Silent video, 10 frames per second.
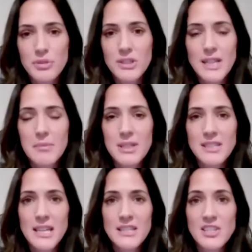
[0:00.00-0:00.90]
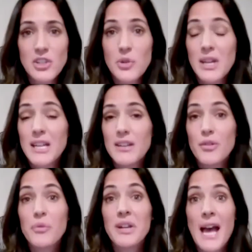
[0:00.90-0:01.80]
real time insights is so you can
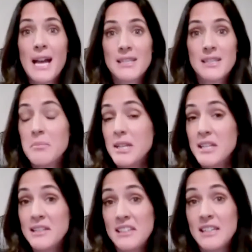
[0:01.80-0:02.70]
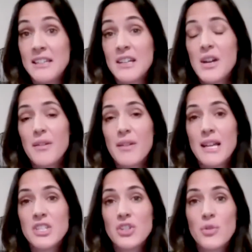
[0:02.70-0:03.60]
react immediately,
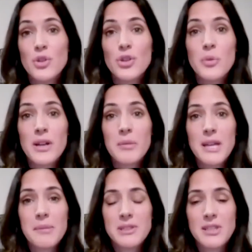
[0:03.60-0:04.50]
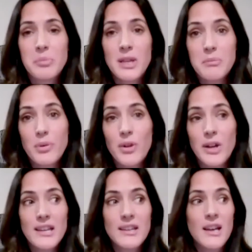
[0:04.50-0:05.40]
right? So you want to be able to
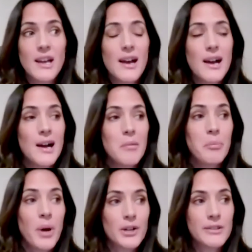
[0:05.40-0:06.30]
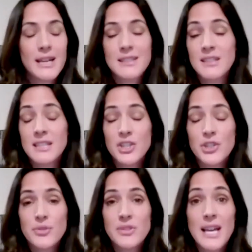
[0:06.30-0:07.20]
pinpoint bottlenecks and
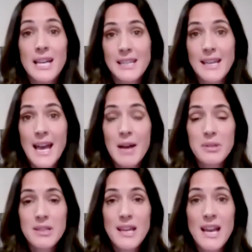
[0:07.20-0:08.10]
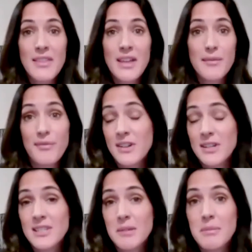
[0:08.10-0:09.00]
issues as they happen, and then
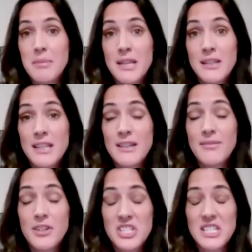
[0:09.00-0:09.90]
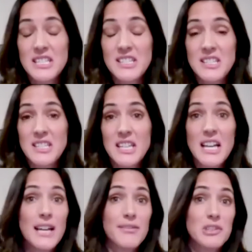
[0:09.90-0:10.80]
fix them immediately versus
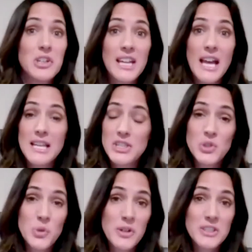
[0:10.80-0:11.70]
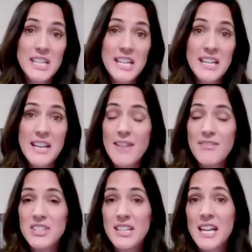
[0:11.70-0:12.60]
kind of looking at historical data and have it